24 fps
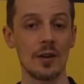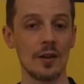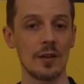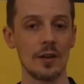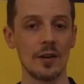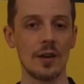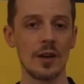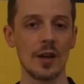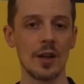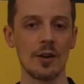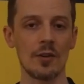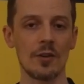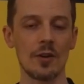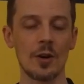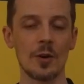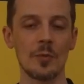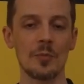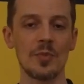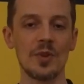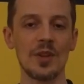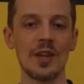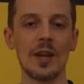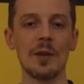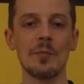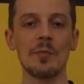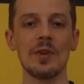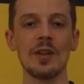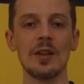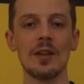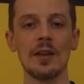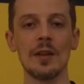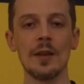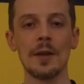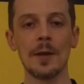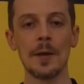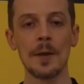higher RPM.
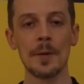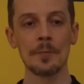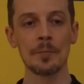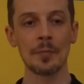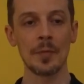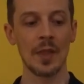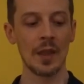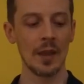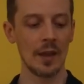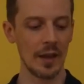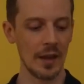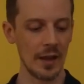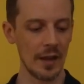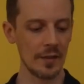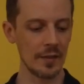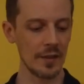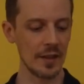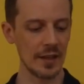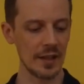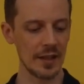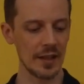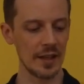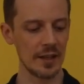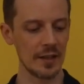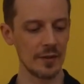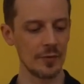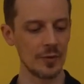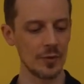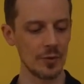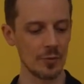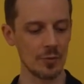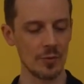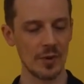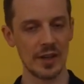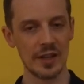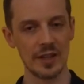And then again, if
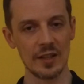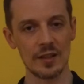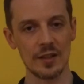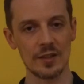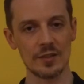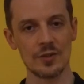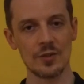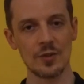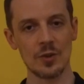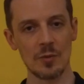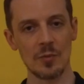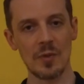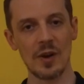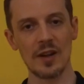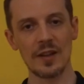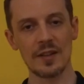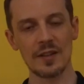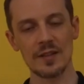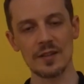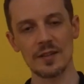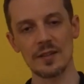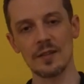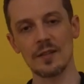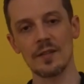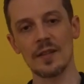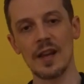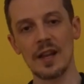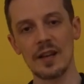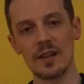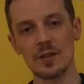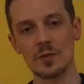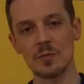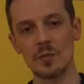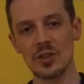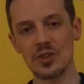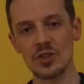you're running a turbine that
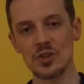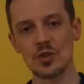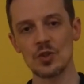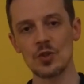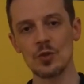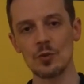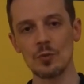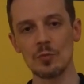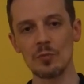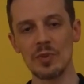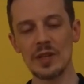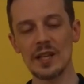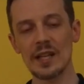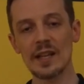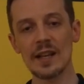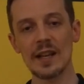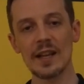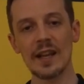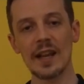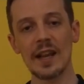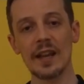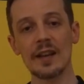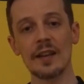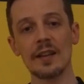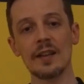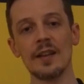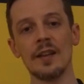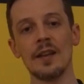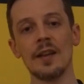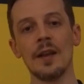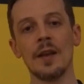is much too big again,